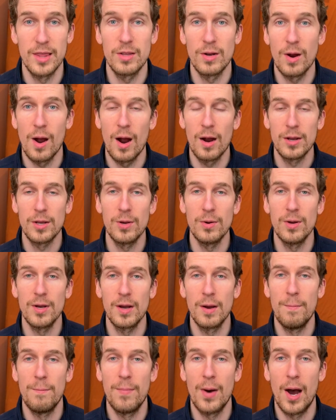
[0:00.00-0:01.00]
They're arguing
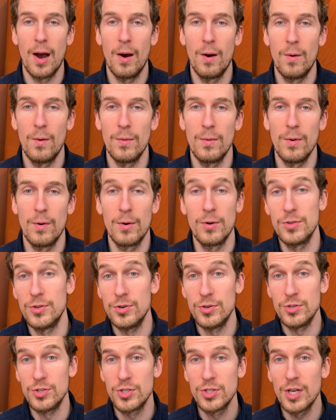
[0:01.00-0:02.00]
about, or they're
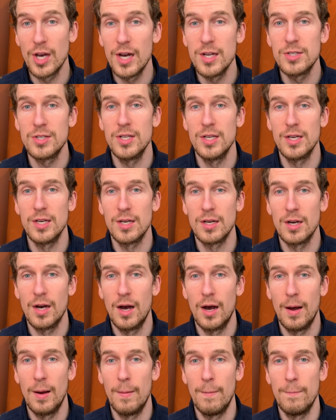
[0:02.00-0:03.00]
discussing
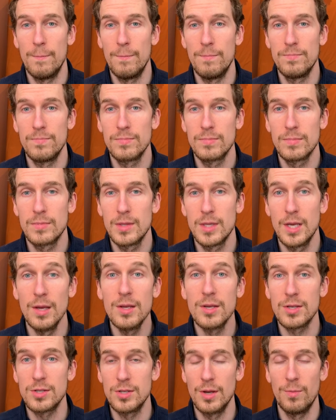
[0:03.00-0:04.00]

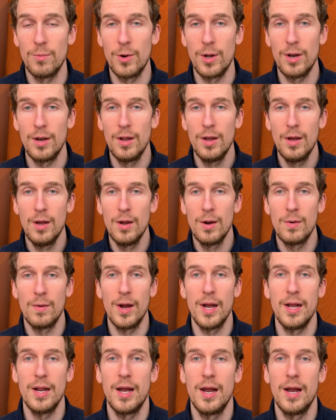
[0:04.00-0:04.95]
killing someone, right?